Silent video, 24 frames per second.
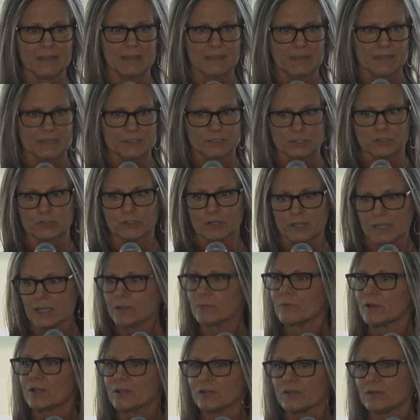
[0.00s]
It's tricky
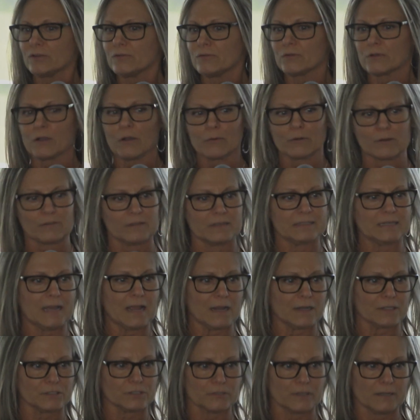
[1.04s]
when you go to the
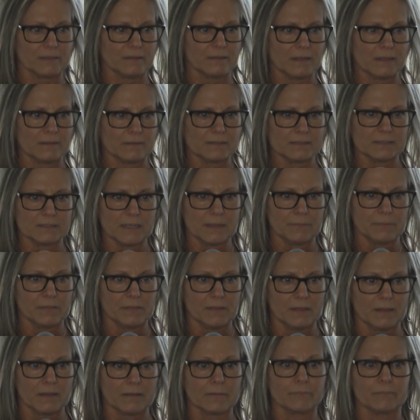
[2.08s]
doctor. I think the same
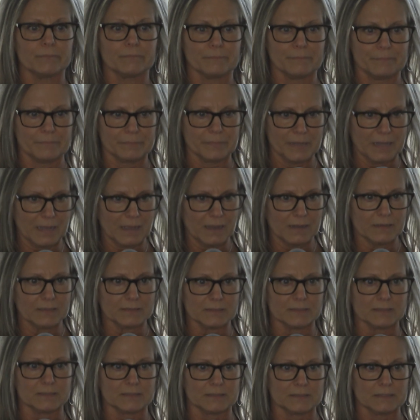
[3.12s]
thing,
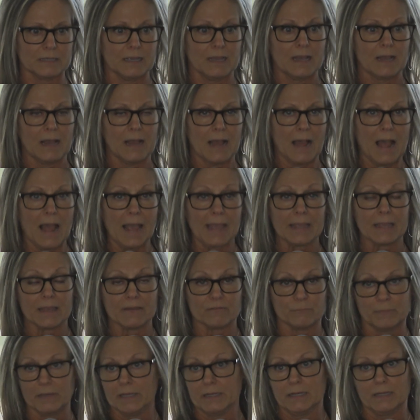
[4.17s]
because I have
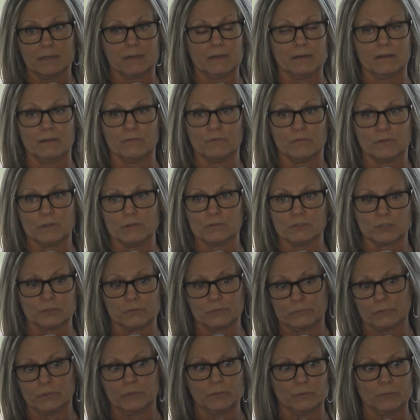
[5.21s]
been in an infusion
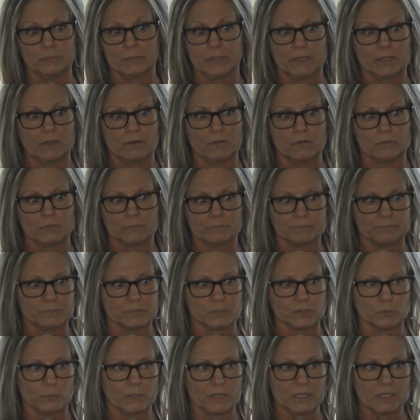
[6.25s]
room,
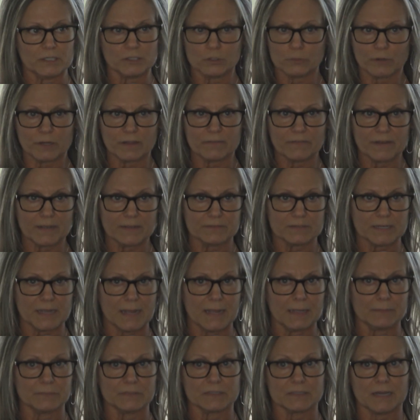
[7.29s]
20, 25 times.